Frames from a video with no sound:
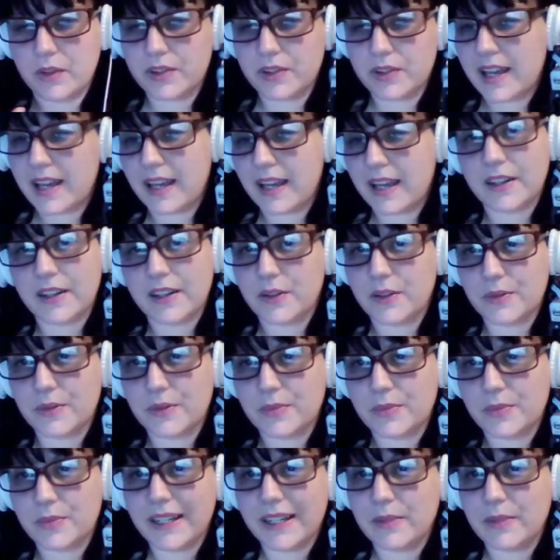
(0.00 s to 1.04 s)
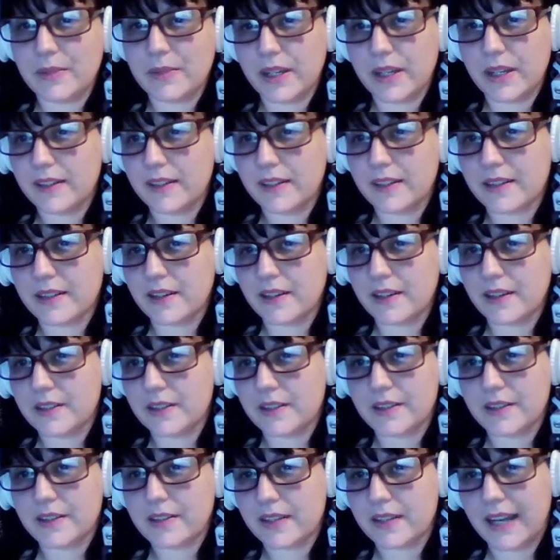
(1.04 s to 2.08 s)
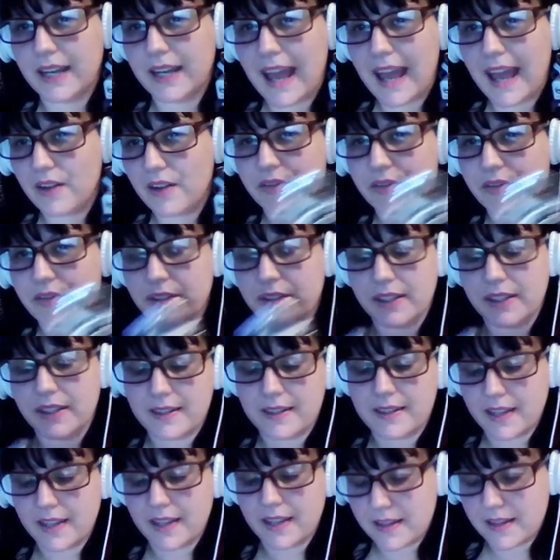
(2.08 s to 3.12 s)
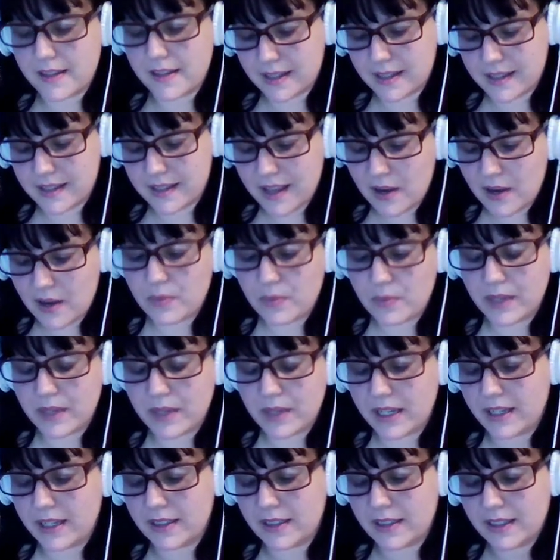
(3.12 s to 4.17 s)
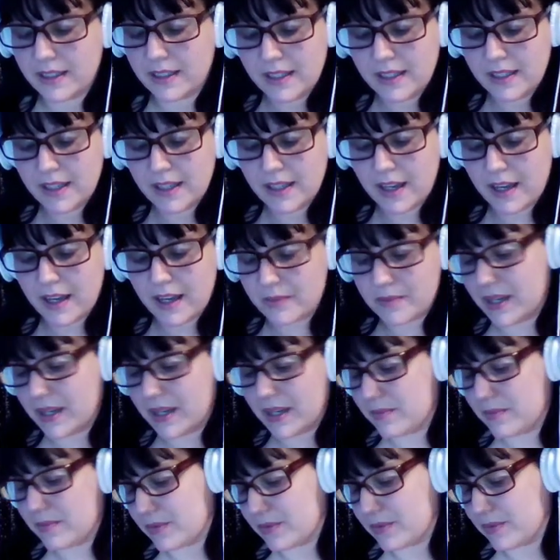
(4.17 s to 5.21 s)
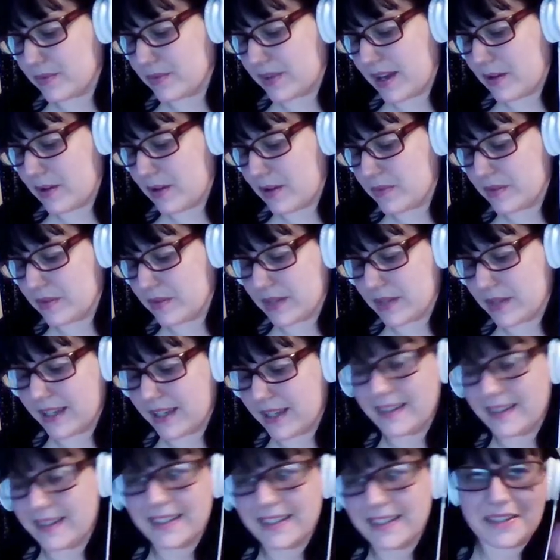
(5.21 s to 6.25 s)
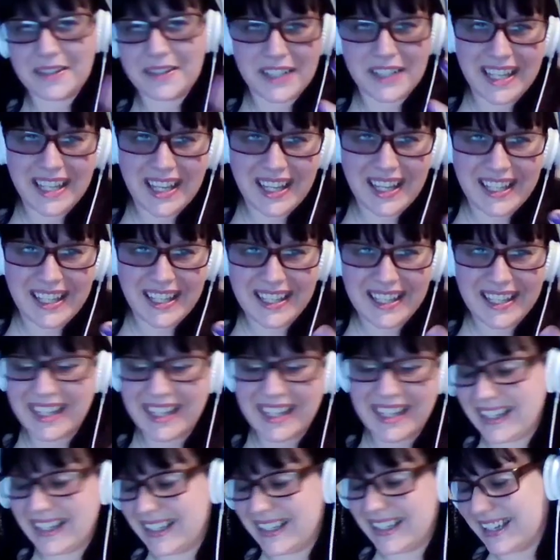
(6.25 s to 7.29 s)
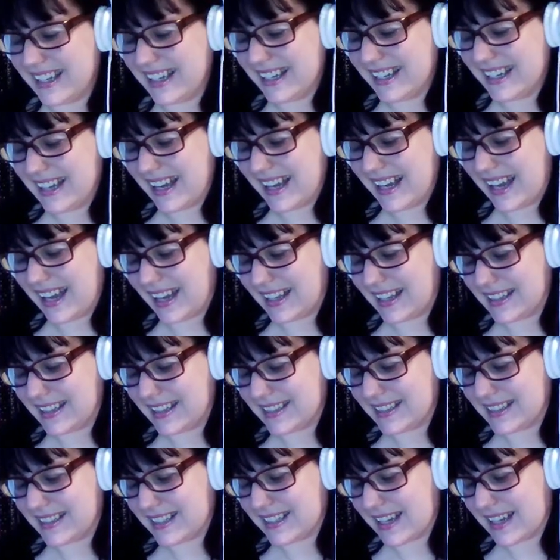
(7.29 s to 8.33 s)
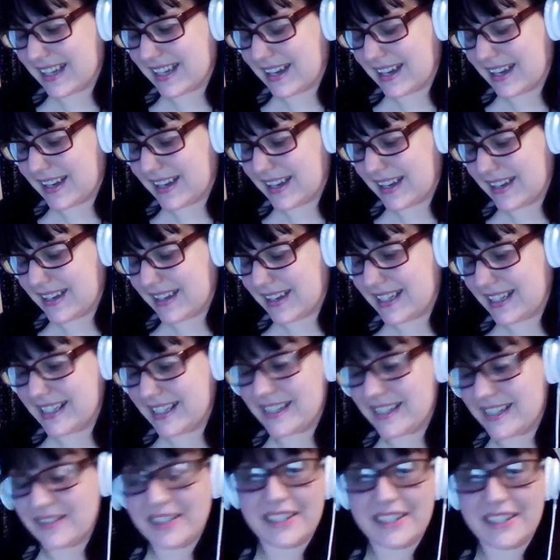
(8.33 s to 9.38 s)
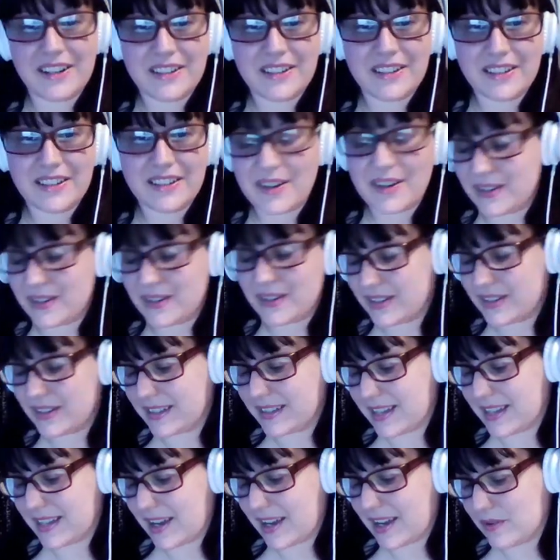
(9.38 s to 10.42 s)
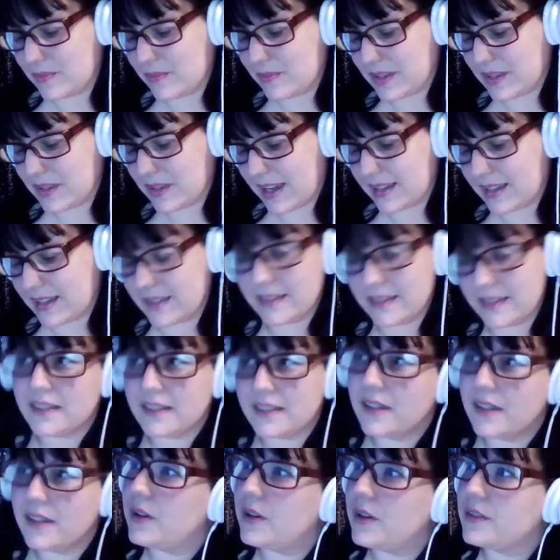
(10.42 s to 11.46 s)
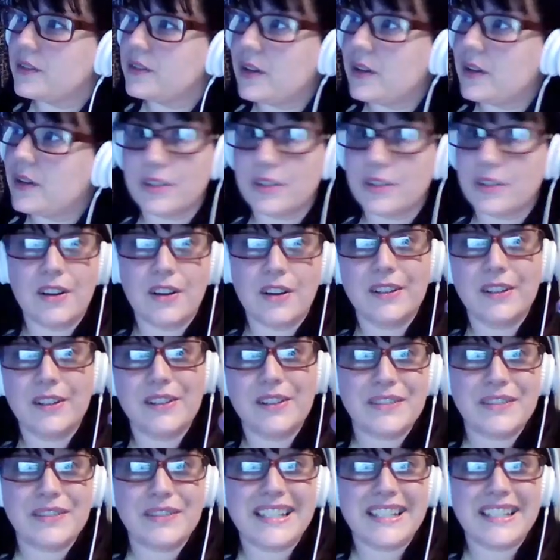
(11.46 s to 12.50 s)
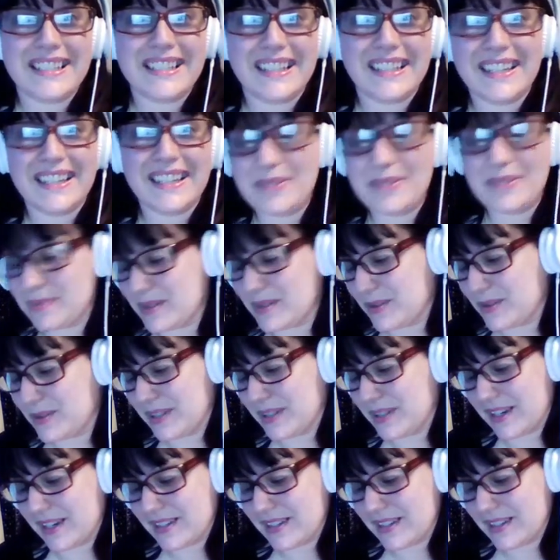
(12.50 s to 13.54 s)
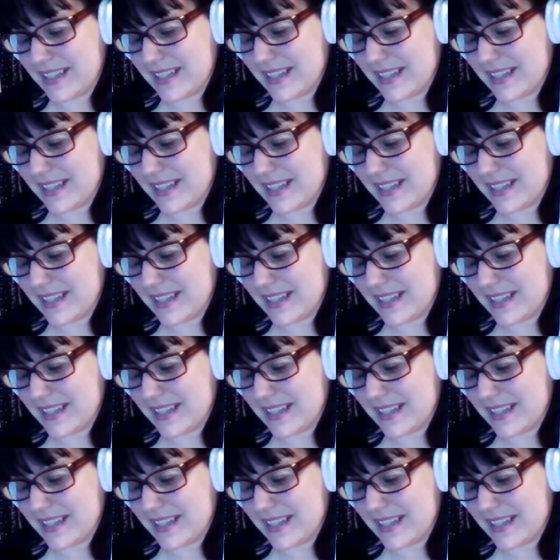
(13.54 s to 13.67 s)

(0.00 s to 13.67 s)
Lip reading: technical by any means, so just allow for this. Nathan is helping me, and other people helping me. The lovely Kiki and Lisa Indigo Stars has helped, and who else? Oh, Charlotte, obviously, Whispers Audios.